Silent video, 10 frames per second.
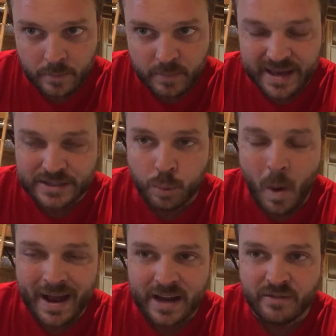Because
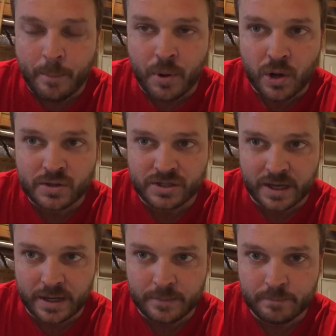what kind of a
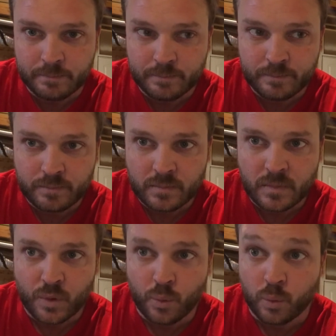person
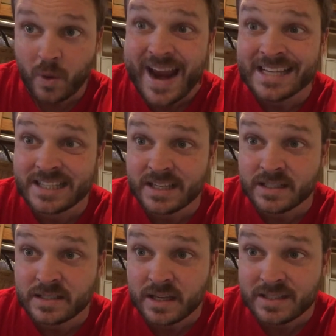
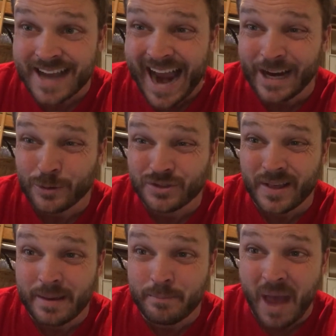raises tigers
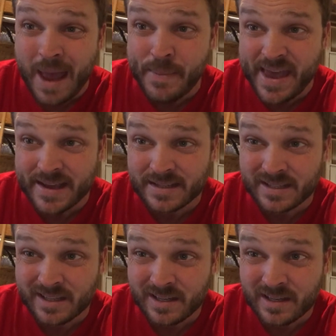like babies
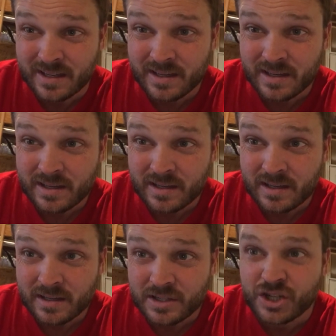
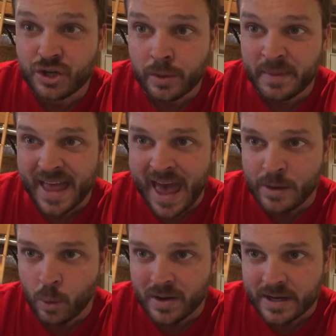to shoot them in the head
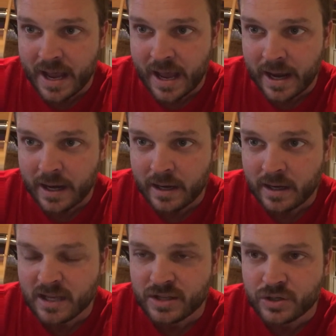one day
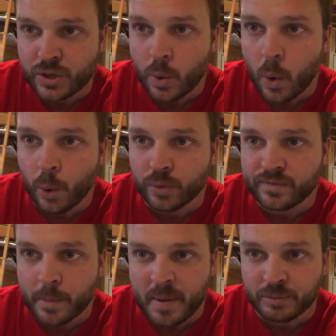because they're too old
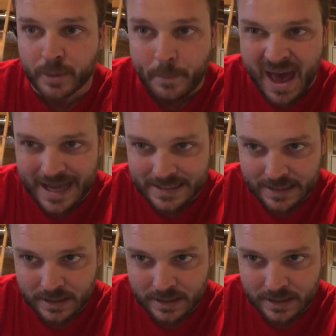for people to pet?